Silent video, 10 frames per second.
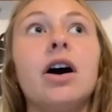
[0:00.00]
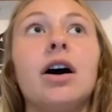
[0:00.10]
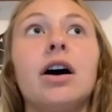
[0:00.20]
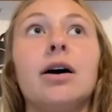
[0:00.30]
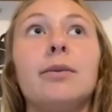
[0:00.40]

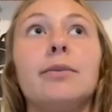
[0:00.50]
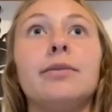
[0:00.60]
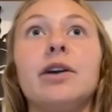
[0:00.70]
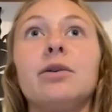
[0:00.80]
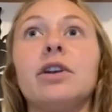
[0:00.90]

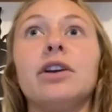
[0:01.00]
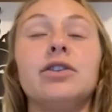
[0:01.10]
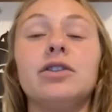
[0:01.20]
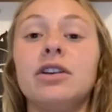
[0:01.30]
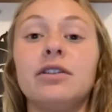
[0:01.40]
they were like,
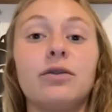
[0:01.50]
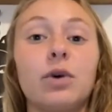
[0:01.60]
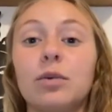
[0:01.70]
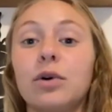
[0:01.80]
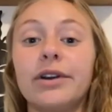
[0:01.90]
you need a
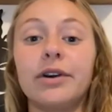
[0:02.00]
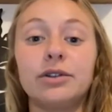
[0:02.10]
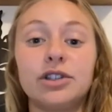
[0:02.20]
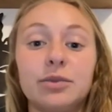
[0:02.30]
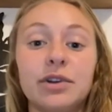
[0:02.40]

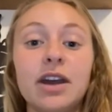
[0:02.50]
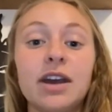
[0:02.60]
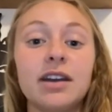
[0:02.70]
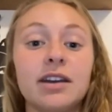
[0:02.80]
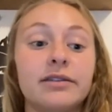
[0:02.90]
4.0 GPA,